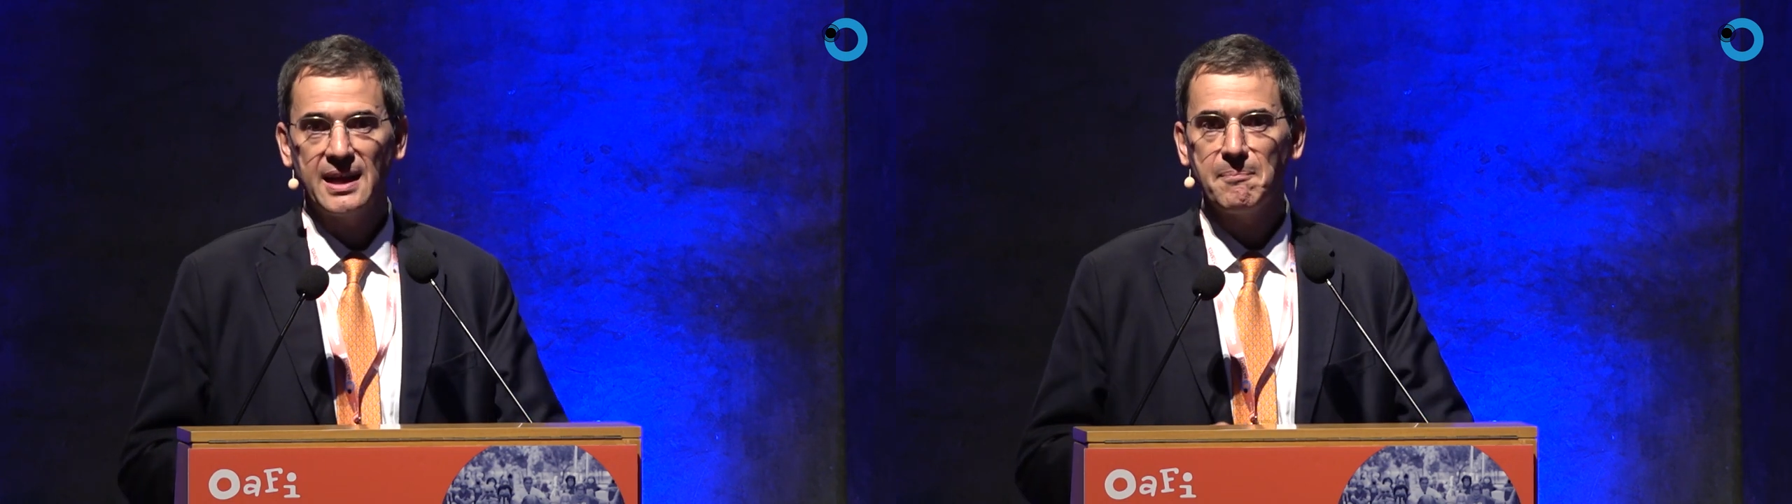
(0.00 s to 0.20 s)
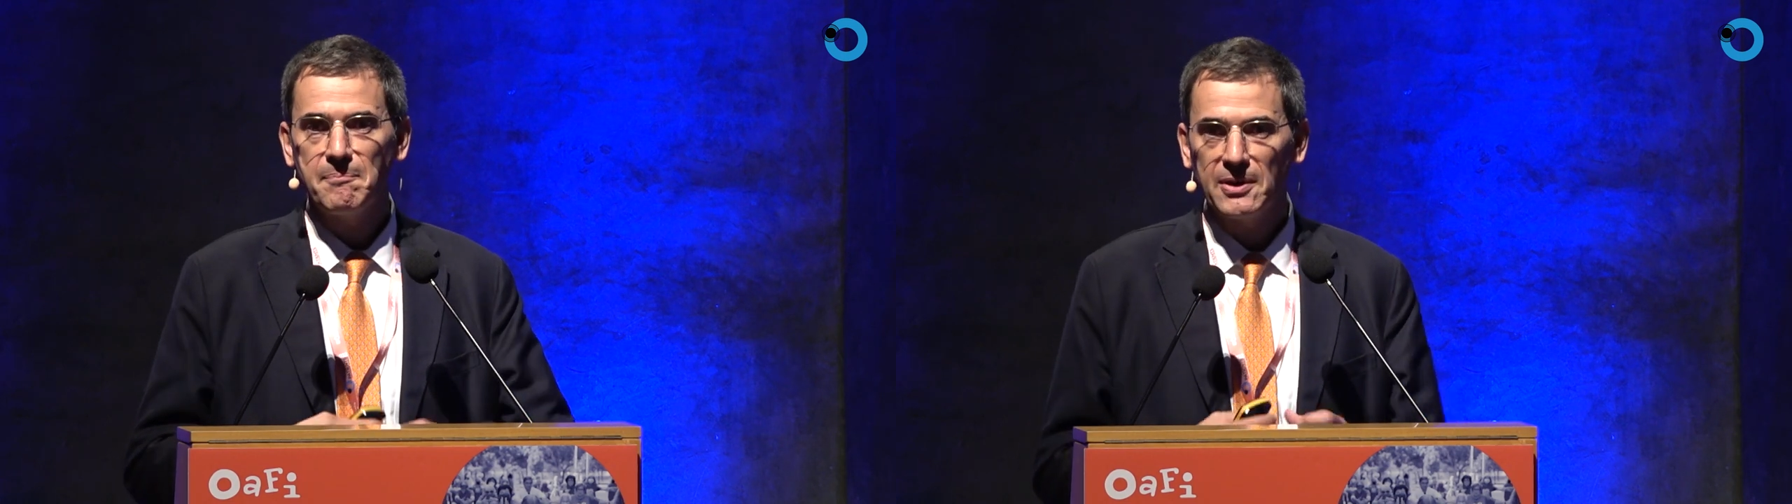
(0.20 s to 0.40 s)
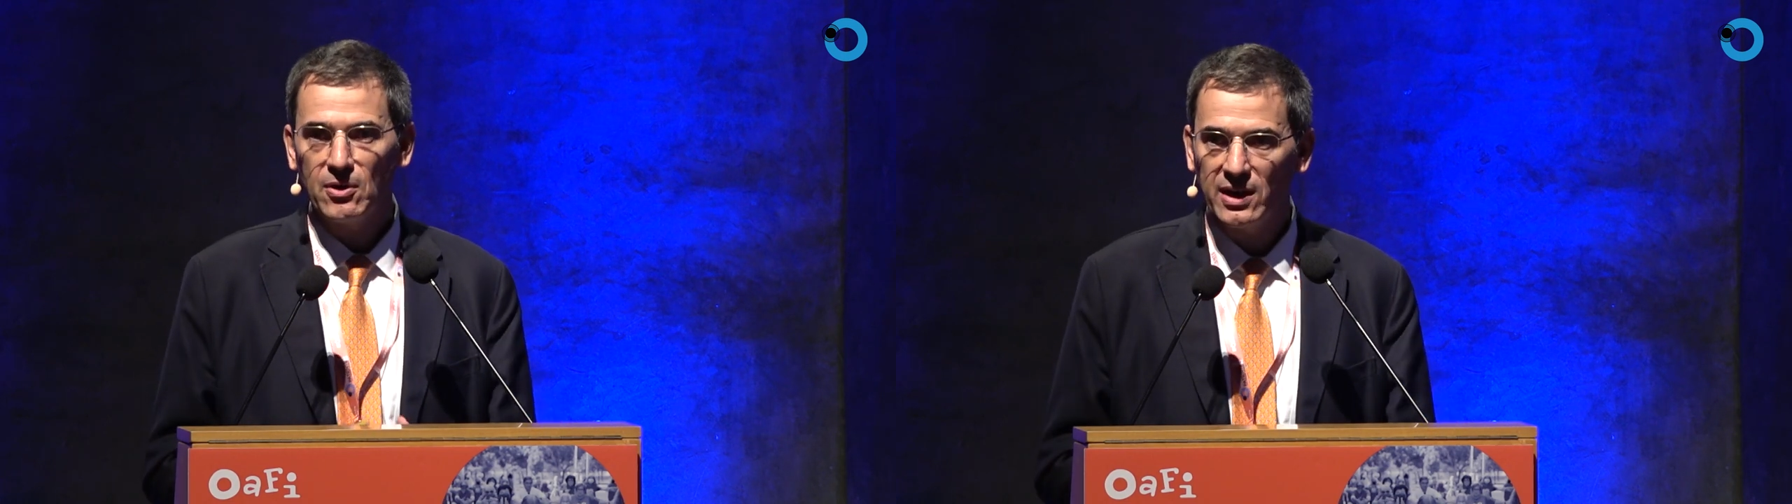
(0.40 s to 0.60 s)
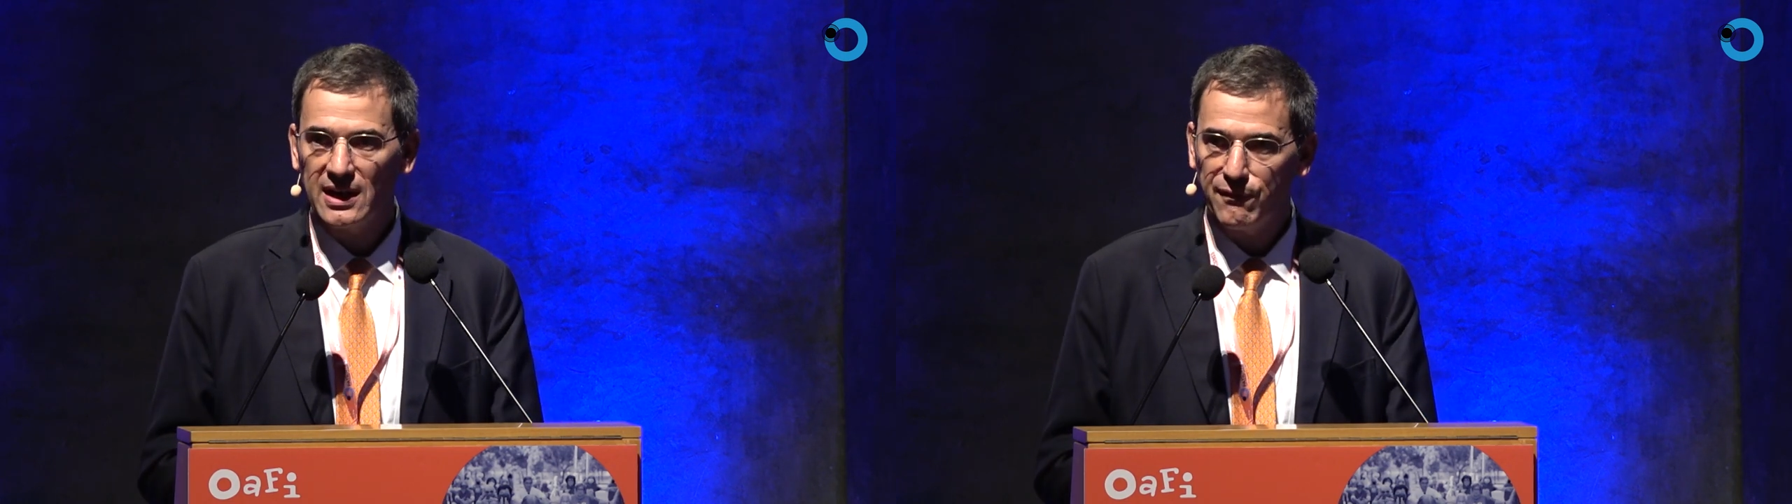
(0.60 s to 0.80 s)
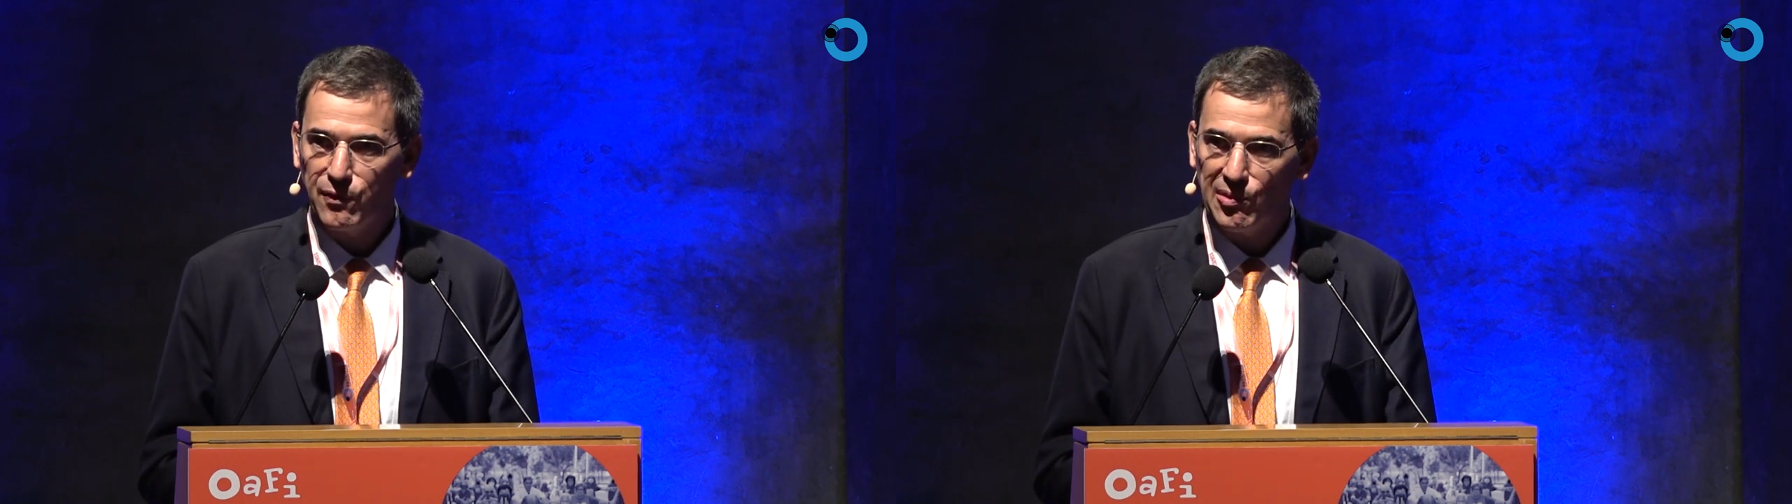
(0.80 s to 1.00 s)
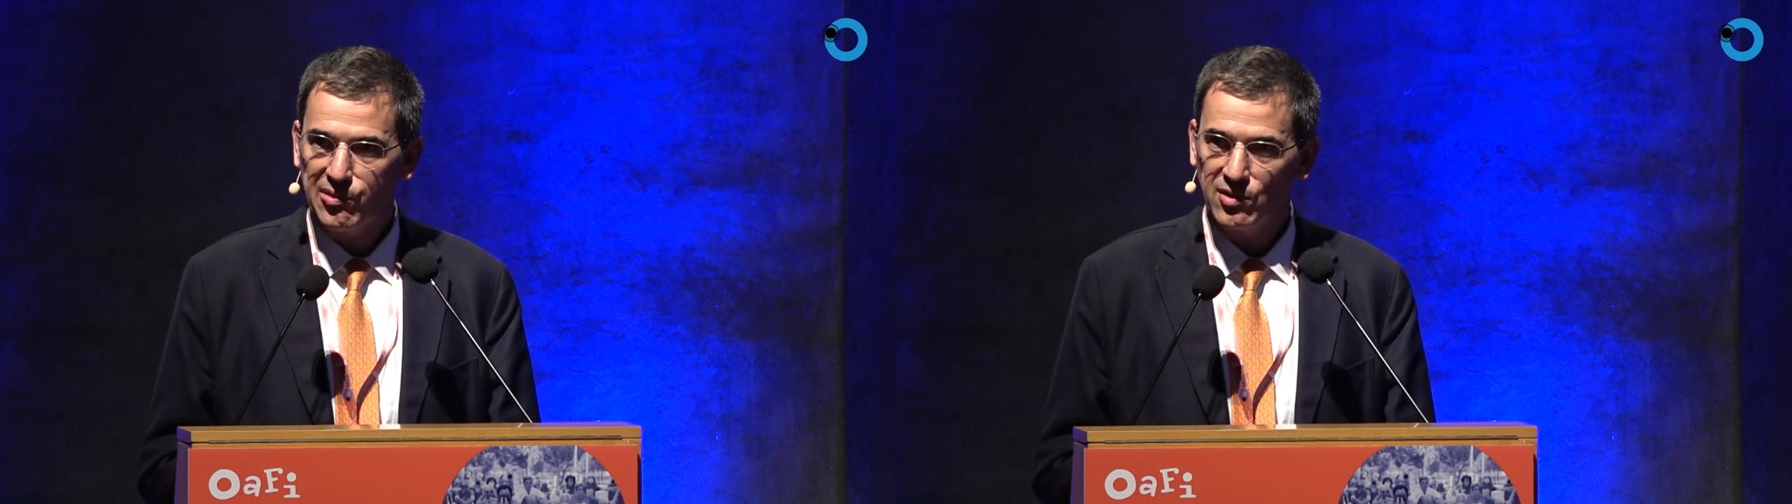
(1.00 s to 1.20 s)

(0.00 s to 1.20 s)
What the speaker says: to recover from pain,